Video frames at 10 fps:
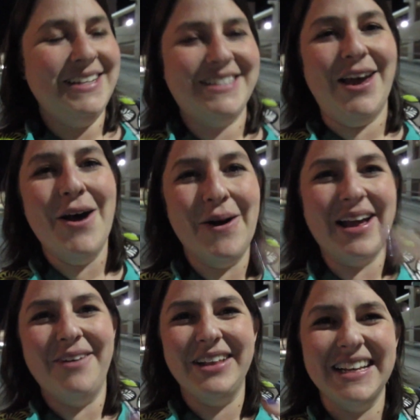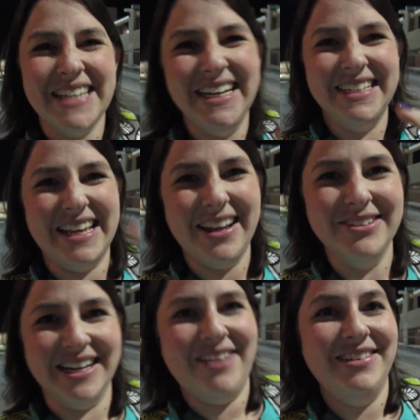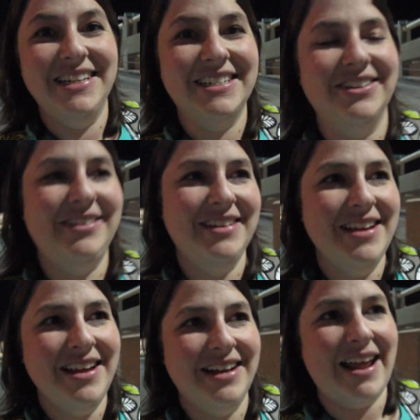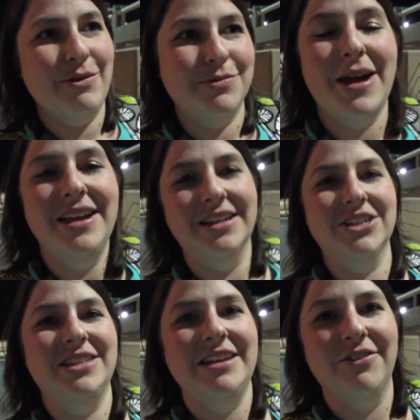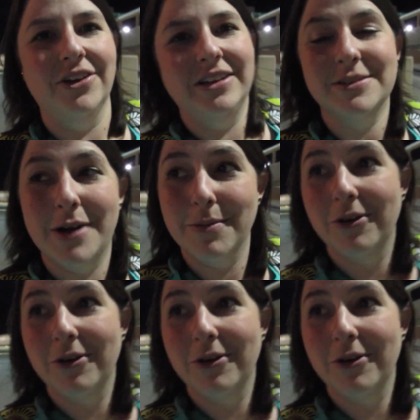So I got really excited because I thought I was gonna have an additional night with Mike and just leave early tomorrow